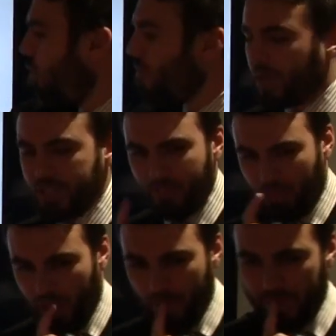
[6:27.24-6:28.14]
what would my
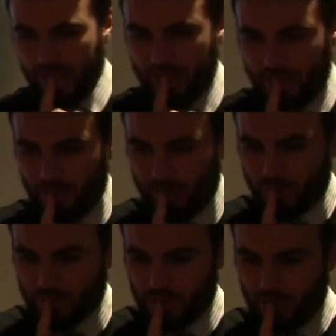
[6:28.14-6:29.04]
supply be? Think
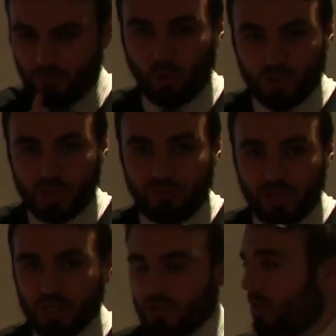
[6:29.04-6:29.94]
about it, pause it if you
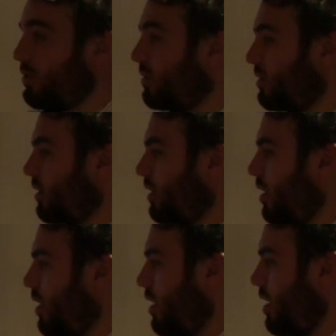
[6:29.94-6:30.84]
need to.
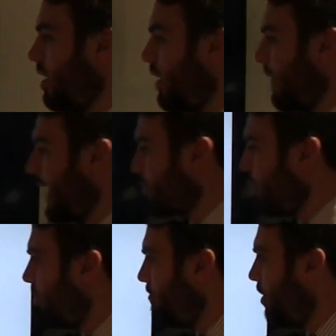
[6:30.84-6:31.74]
That's
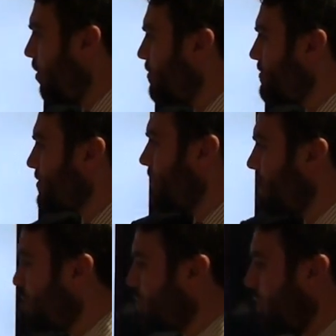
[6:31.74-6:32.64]
1 volt, so
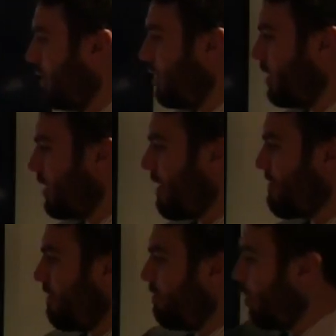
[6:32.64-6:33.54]
this one, if I've